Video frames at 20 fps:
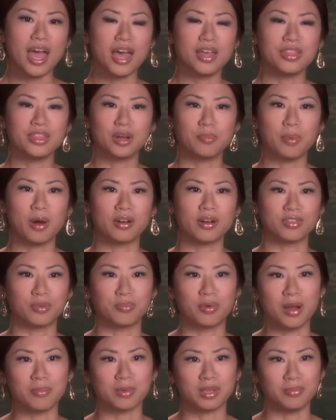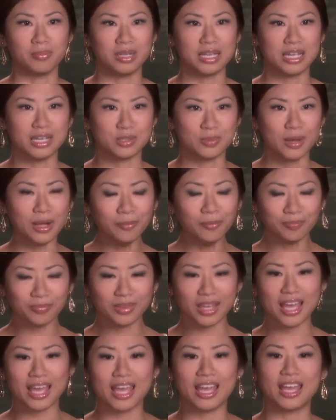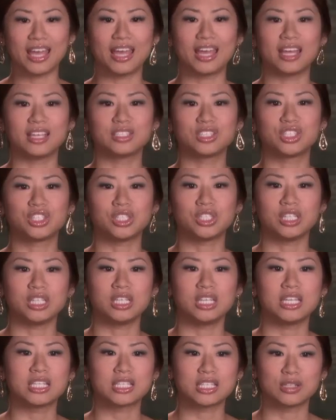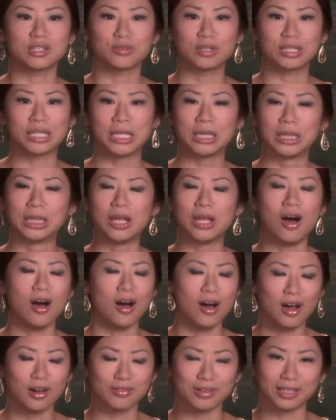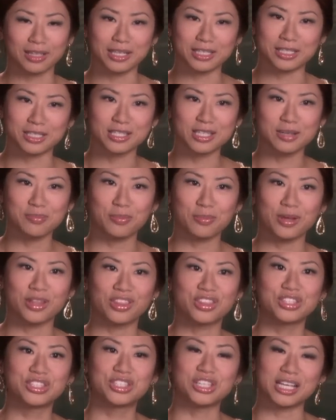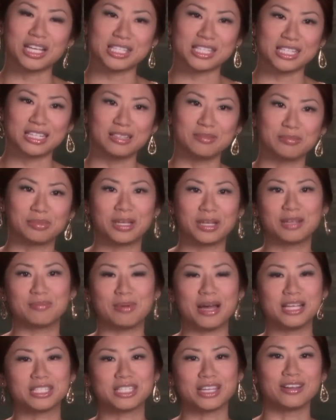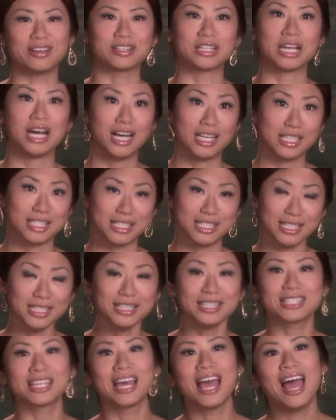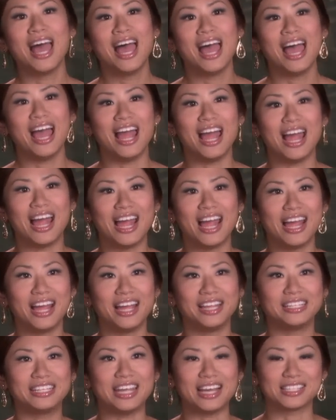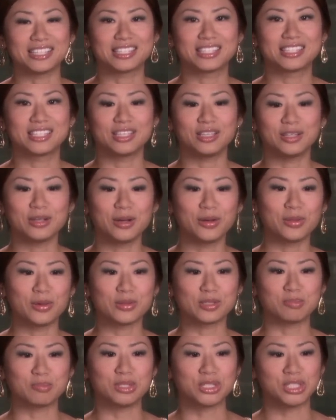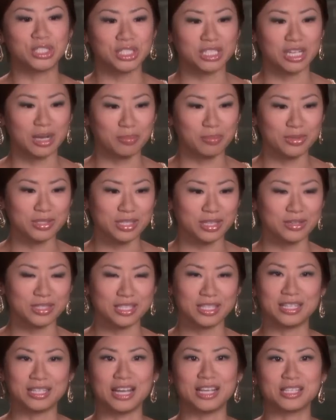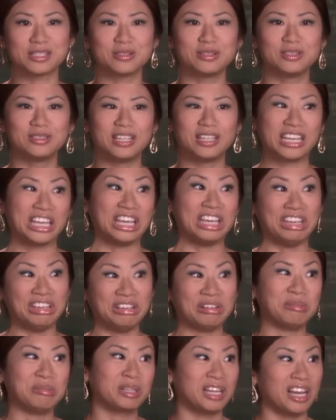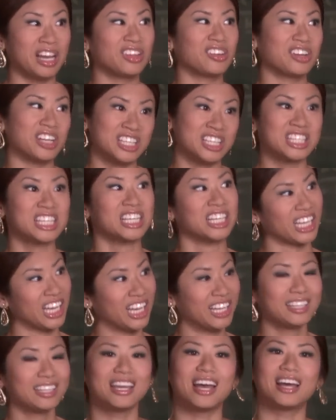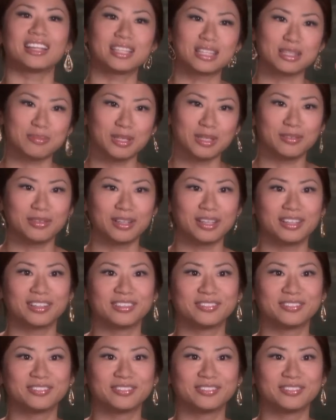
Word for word: And they're part of the prom committee as well. And she is in a really long relationship with Justin, played by Jared Kusnitz. And yes, you know those mushy couples that you see in high school? Like, ew, oh my god, they're kissing again? Yeah, that's me.